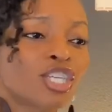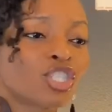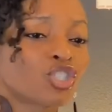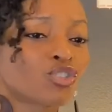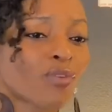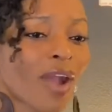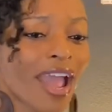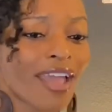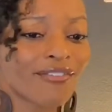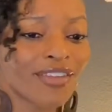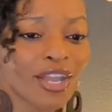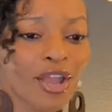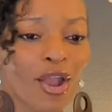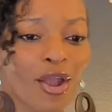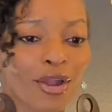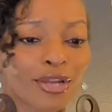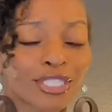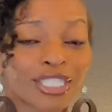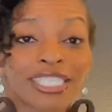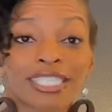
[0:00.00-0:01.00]
driving
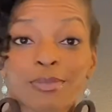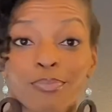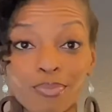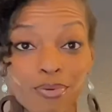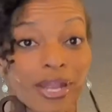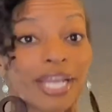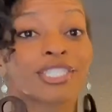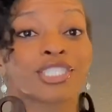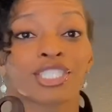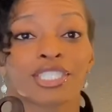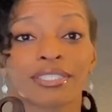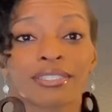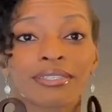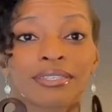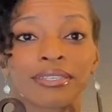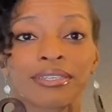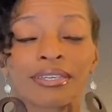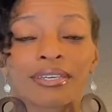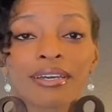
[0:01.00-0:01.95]
her to depression.